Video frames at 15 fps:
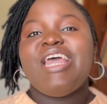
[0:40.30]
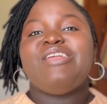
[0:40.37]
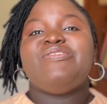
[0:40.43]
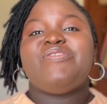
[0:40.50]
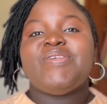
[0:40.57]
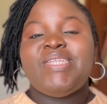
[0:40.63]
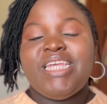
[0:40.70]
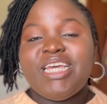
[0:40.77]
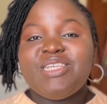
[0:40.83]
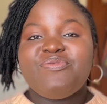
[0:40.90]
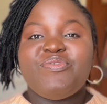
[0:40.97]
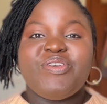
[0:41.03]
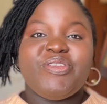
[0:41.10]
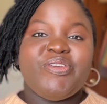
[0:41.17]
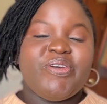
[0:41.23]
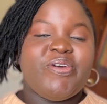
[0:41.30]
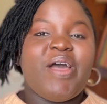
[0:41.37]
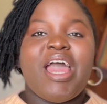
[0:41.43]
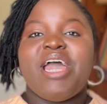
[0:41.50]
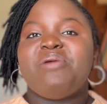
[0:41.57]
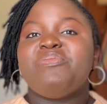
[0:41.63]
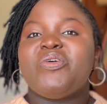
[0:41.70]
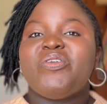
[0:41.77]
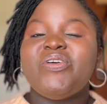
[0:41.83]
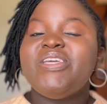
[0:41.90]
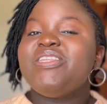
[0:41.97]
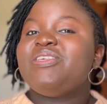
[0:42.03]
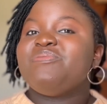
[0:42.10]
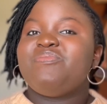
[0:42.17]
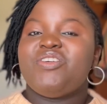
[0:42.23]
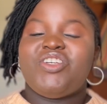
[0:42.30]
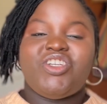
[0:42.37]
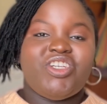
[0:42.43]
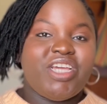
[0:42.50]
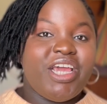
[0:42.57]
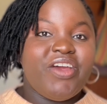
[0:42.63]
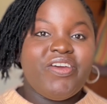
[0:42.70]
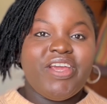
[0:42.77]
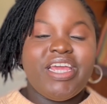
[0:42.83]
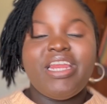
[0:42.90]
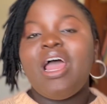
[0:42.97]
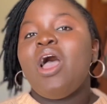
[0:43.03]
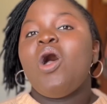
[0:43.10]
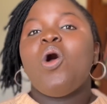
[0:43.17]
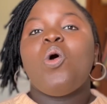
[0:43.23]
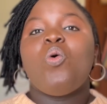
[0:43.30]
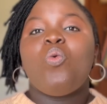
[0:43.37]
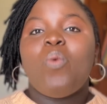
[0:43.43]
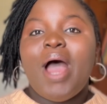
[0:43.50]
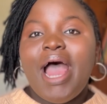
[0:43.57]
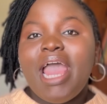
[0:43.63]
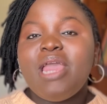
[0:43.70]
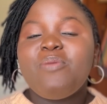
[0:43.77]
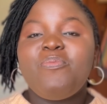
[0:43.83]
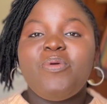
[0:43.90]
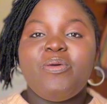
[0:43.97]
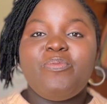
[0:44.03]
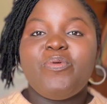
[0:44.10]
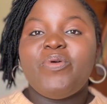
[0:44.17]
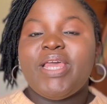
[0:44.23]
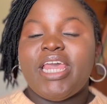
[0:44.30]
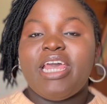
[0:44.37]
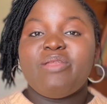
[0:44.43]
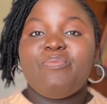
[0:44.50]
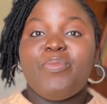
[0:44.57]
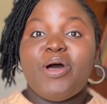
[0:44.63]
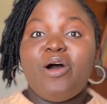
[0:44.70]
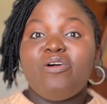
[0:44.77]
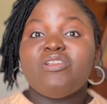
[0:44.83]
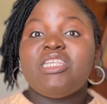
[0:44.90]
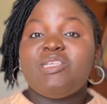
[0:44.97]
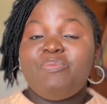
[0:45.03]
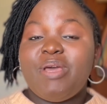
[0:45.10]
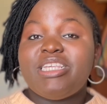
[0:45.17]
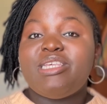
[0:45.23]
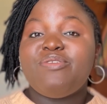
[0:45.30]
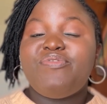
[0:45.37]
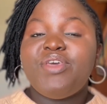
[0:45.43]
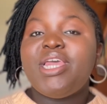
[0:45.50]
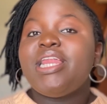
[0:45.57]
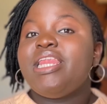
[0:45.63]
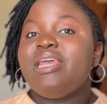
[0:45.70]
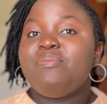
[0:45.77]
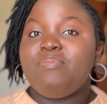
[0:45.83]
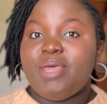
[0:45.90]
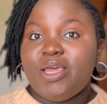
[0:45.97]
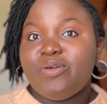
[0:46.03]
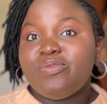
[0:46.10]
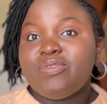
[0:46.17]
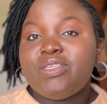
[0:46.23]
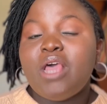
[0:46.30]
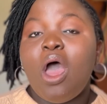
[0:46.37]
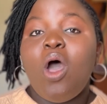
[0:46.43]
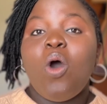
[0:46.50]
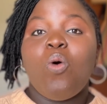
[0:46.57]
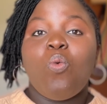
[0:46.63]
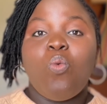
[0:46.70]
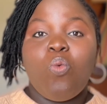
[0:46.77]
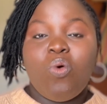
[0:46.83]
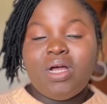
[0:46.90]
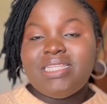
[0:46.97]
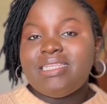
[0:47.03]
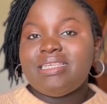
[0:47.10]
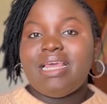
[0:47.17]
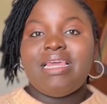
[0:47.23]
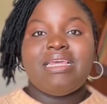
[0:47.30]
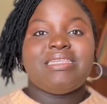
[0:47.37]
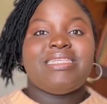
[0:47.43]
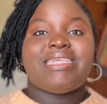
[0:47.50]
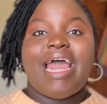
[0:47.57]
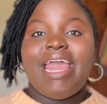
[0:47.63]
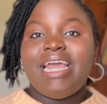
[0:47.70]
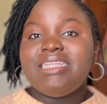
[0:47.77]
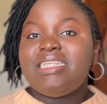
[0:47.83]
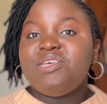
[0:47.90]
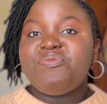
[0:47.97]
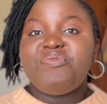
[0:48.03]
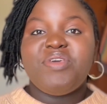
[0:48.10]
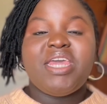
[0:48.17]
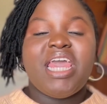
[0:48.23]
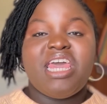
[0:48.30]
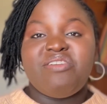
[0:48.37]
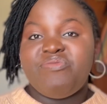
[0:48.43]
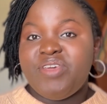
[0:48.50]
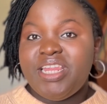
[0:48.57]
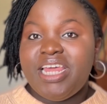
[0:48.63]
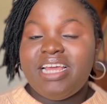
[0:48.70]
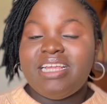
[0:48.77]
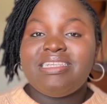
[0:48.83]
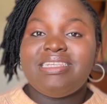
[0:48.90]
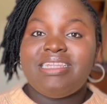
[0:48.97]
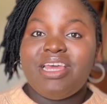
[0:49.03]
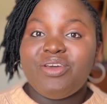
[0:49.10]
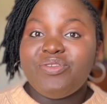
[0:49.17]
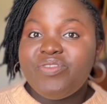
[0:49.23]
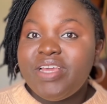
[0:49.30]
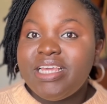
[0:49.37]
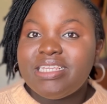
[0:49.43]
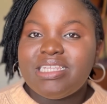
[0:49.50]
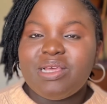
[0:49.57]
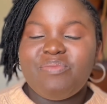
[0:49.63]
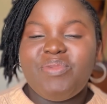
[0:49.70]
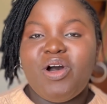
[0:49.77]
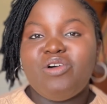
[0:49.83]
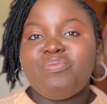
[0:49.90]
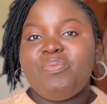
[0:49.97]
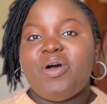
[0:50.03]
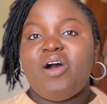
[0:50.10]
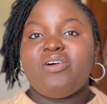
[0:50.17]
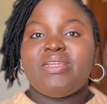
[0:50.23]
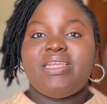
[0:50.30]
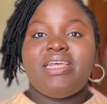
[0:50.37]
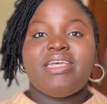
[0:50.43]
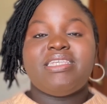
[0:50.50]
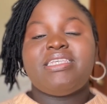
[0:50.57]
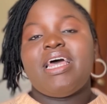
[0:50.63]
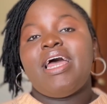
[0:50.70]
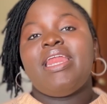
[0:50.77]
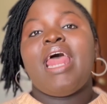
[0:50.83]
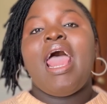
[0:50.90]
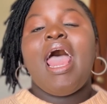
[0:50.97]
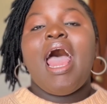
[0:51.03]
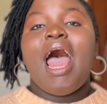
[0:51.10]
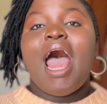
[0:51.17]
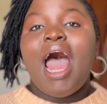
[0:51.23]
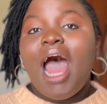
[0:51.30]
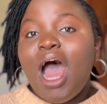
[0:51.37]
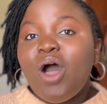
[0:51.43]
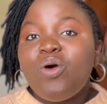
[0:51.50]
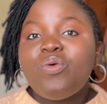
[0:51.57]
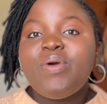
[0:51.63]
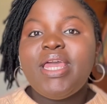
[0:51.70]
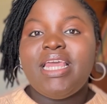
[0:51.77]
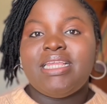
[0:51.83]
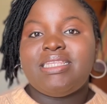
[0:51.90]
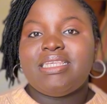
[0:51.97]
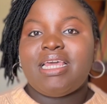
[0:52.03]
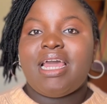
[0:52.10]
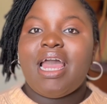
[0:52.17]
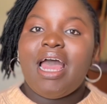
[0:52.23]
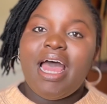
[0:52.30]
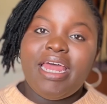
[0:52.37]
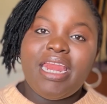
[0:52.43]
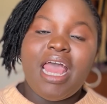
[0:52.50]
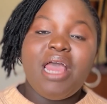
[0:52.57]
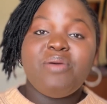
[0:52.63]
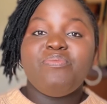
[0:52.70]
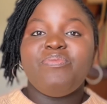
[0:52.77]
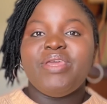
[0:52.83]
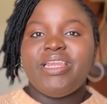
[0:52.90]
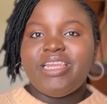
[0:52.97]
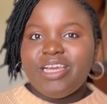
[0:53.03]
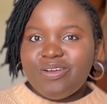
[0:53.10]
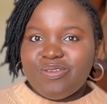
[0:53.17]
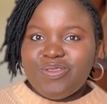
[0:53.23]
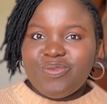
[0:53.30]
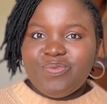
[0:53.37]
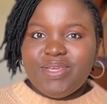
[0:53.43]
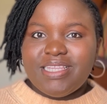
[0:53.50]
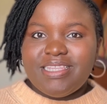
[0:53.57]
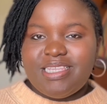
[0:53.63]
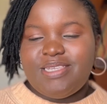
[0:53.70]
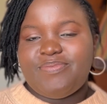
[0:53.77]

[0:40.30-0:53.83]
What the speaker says: In today's video, I am going to be sharing why people get bald, specifically males, what scientific evidence there is about baldness, and how it can be dealt with.